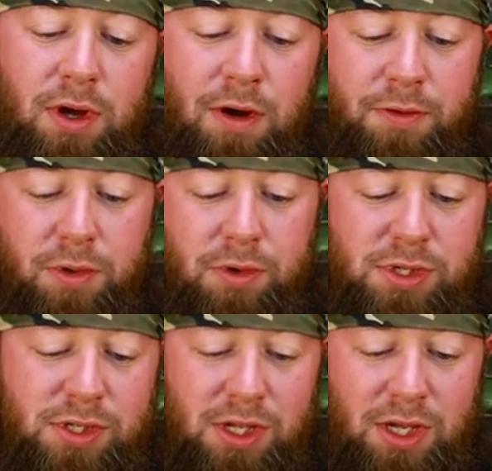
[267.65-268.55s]
Of
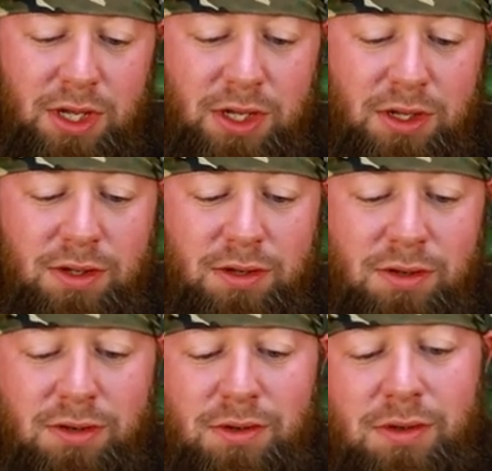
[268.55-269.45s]
course, the
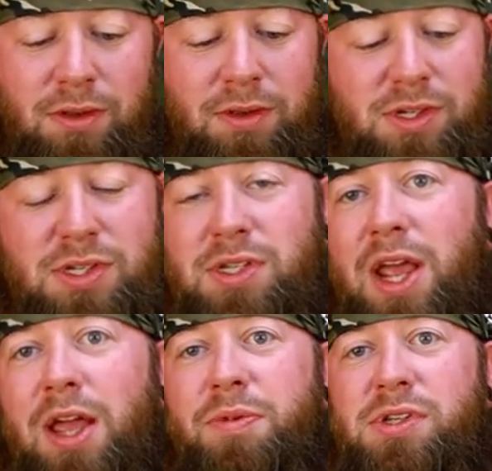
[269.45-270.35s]

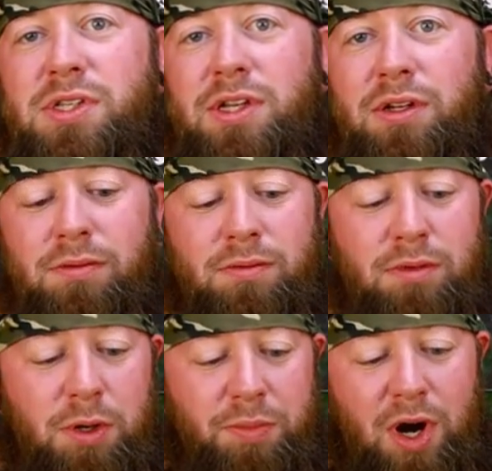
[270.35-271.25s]
snap is still
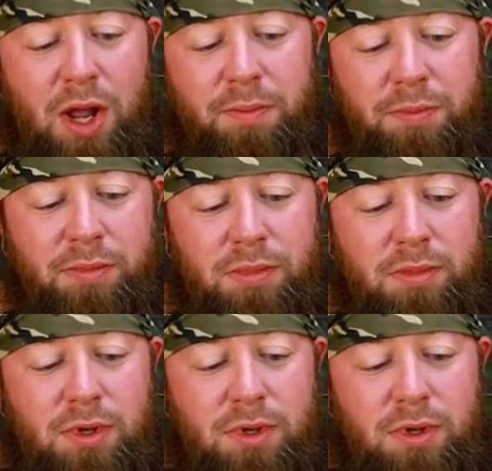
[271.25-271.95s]
a problem.